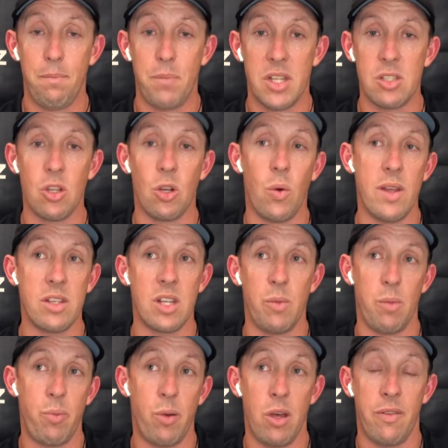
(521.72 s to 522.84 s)
It's not always going to
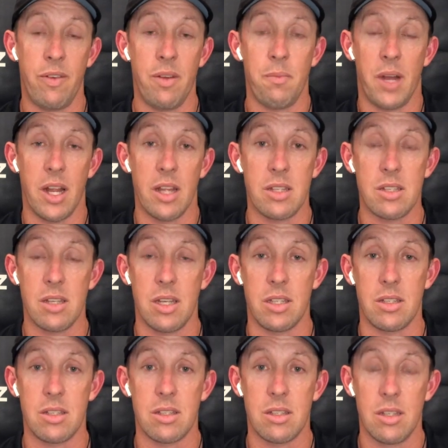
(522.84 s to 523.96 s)
be perfect, but
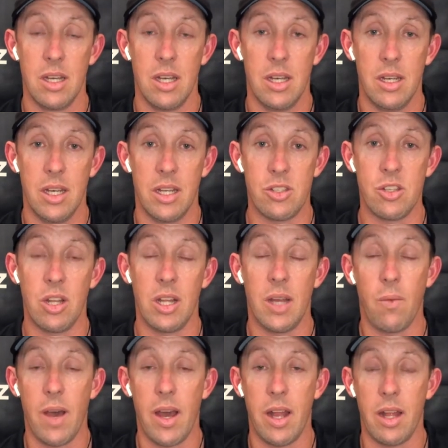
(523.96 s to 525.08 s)
it's certainly a
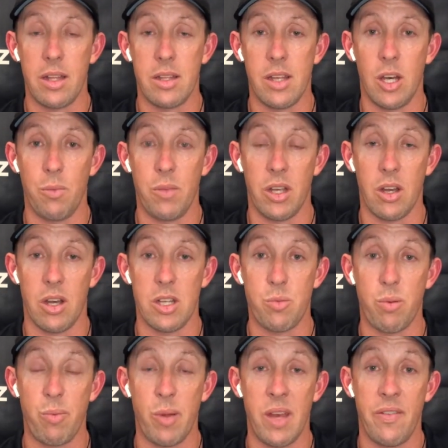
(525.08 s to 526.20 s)
way to help the guys
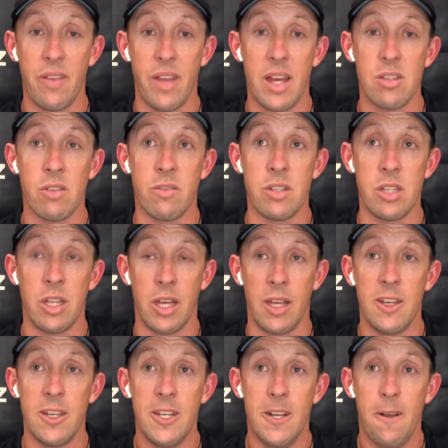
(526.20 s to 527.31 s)
prepare for that. It's
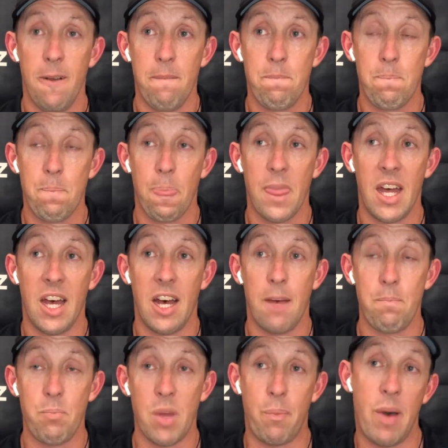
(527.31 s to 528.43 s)
obviously,
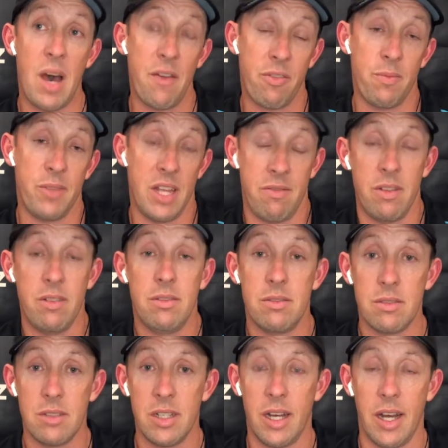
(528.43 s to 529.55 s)
apart from Devon,
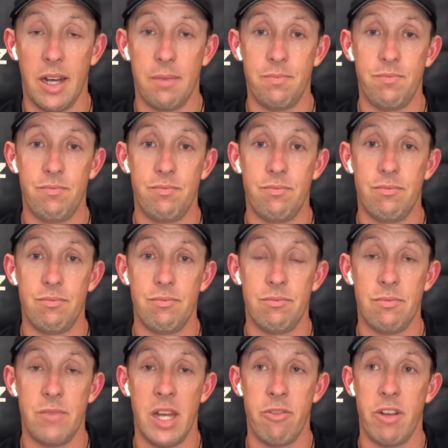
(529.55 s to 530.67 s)

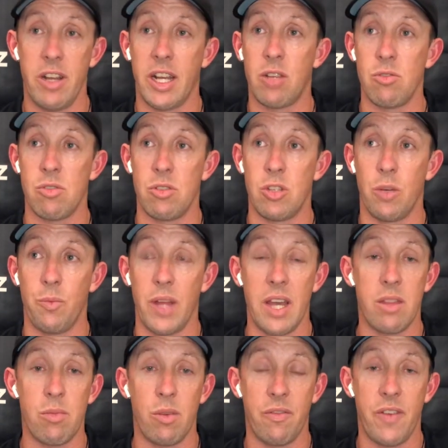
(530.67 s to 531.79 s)
Henry Nichols and Tom
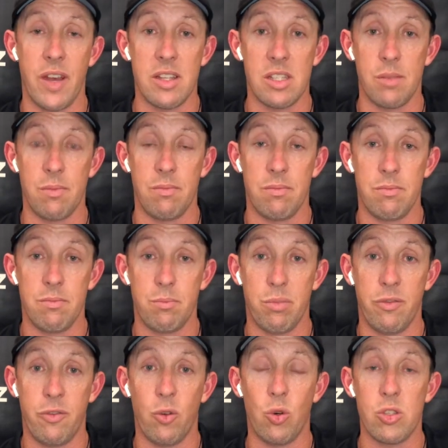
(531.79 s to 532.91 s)
Latham had faced him
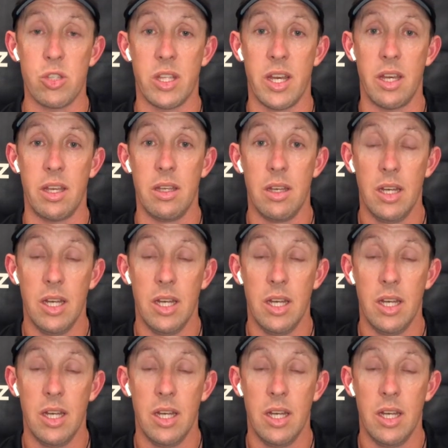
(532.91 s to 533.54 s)
before, so they